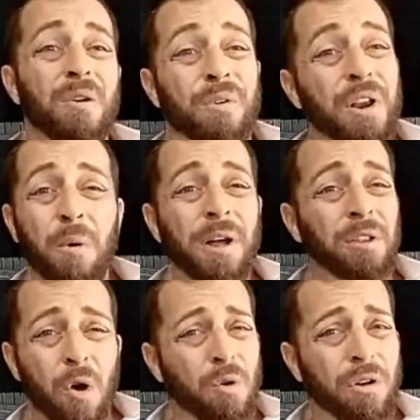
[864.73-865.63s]
Well, they don't want
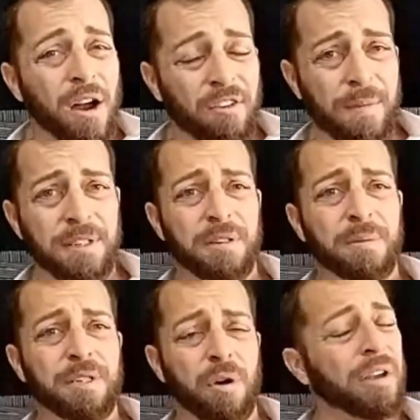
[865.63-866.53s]
local governments to
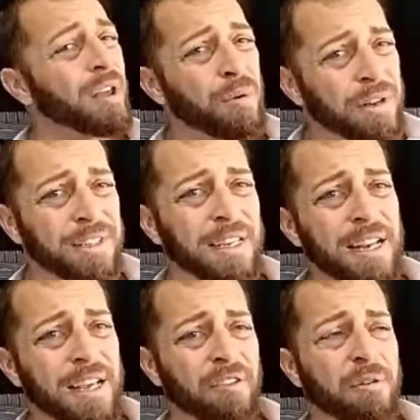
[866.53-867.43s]
be strong. They don't want
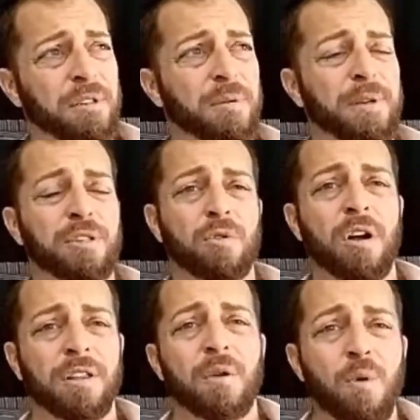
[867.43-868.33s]
city governments to be
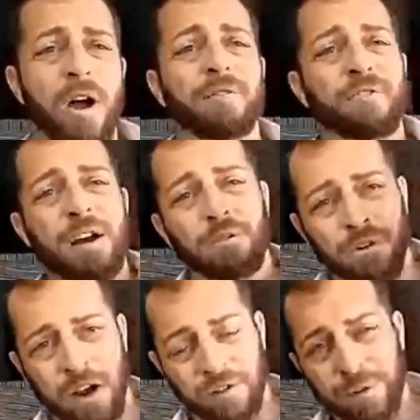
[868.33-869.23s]
strong. They want federal
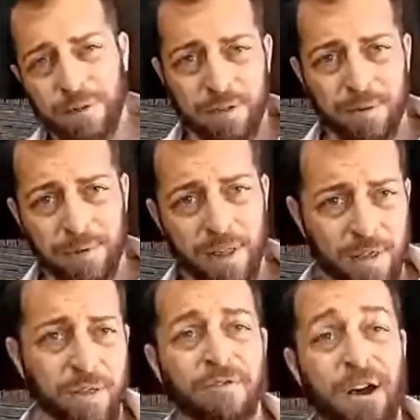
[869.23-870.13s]
governments to
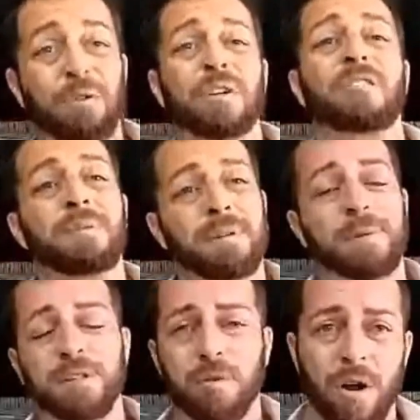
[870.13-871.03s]

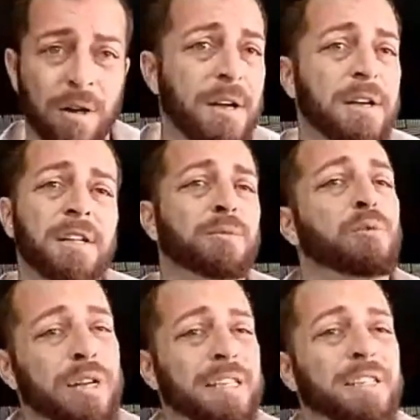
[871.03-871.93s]
be strong.
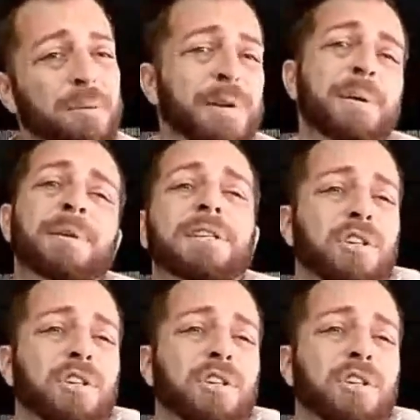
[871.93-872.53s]
More easy to manipulate.